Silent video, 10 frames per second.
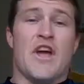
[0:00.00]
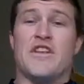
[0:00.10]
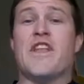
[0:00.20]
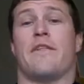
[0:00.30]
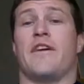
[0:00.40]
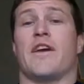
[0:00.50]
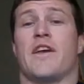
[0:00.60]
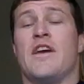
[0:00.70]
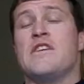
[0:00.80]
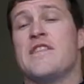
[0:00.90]

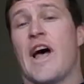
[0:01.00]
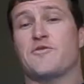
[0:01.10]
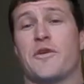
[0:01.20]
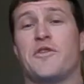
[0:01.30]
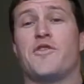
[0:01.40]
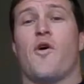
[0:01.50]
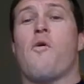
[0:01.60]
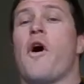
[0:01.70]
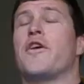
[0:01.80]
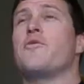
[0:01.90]
nothing. That's what you
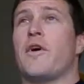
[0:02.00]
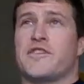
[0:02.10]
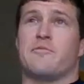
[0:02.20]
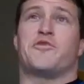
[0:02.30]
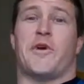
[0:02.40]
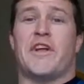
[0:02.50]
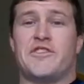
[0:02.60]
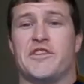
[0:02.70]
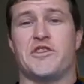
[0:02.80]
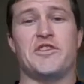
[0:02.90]
don't want. You want some
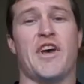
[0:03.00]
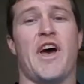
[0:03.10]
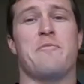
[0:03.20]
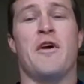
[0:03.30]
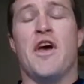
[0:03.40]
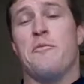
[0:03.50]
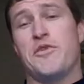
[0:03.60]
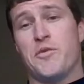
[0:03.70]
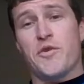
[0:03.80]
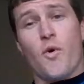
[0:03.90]
transition time
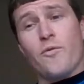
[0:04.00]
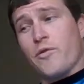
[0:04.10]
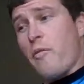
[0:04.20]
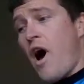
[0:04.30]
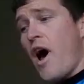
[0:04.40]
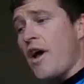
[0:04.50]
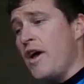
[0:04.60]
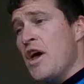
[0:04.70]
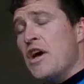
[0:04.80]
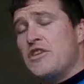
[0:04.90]
between going from
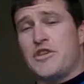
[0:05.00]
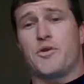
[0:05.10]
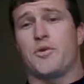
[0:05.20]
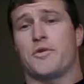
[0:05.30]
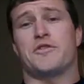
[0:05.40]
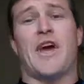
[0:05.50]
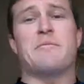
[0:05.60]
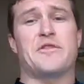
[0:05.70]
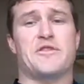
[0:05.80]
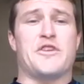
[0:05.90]
hot to cooler
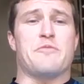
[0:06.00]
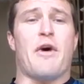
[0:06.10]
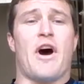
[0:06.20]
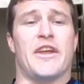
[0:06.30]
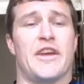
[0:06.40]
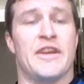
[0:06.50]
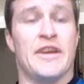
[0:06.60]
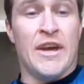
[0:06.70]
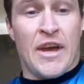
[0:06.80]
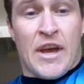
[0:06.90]
temperatures in your body.
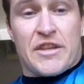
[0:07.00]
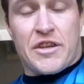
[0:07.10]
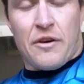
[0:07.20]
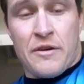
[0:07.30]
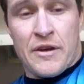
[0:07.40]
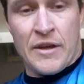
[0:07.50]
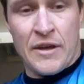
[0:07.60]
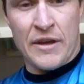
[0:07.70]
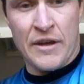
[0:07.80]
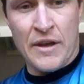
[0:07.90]
So
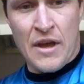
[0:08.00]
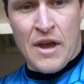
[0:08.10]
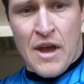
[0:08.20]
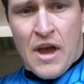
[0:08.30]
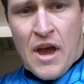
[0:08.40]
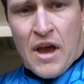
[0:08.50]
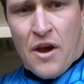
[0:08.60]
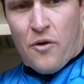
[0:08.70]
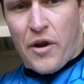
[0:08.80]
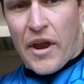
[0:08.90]

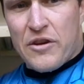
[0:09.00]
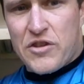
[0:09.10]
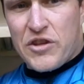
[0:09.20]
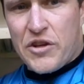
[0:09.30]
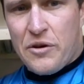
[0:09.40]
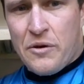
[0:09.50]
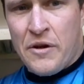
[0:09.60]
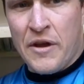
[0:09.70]
what I usually do